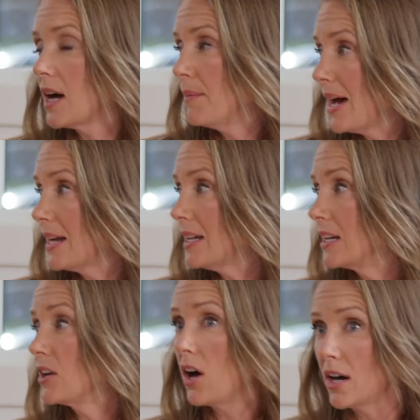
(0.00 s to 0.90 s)
come at it in
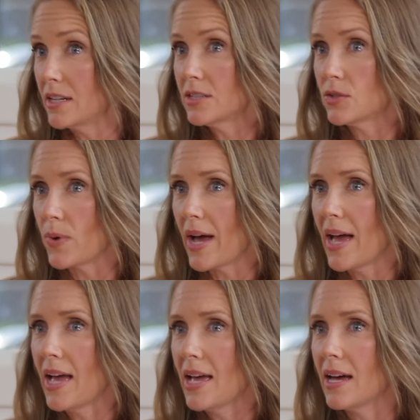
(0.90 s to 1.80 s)
an honest
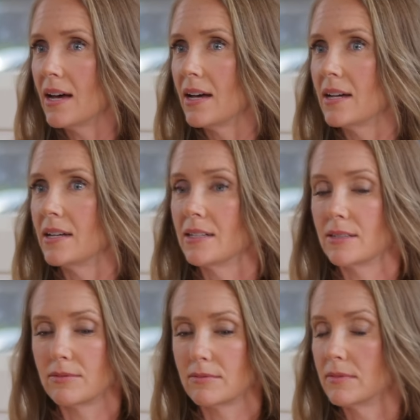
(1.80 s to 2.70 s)
way, uh,
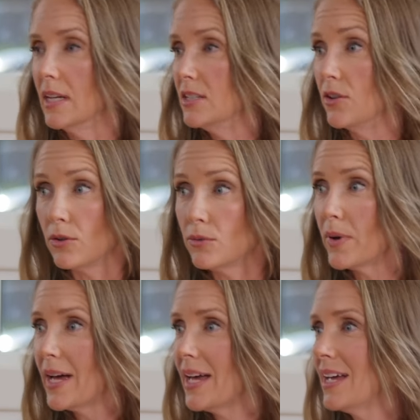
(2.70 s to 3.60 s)
adult
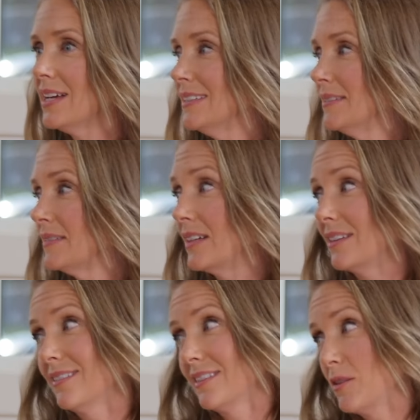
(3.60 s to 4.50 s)
way,
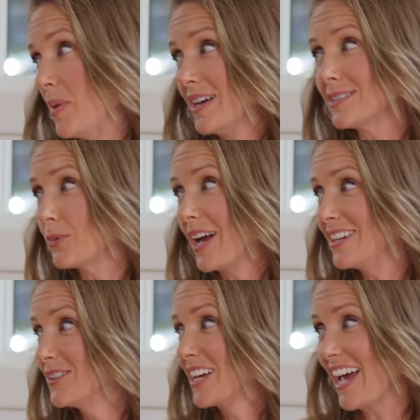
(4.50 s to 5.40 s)
the best way
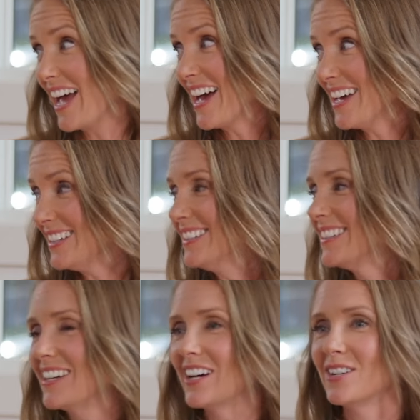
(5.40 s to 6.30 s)
you can, right.
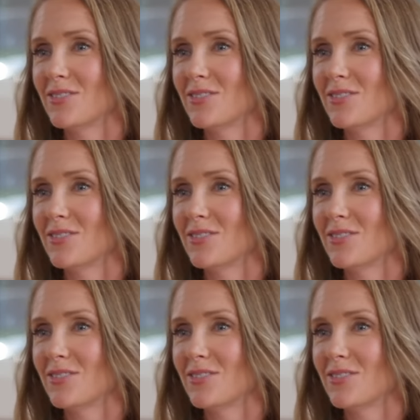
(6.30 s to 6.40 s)
you know,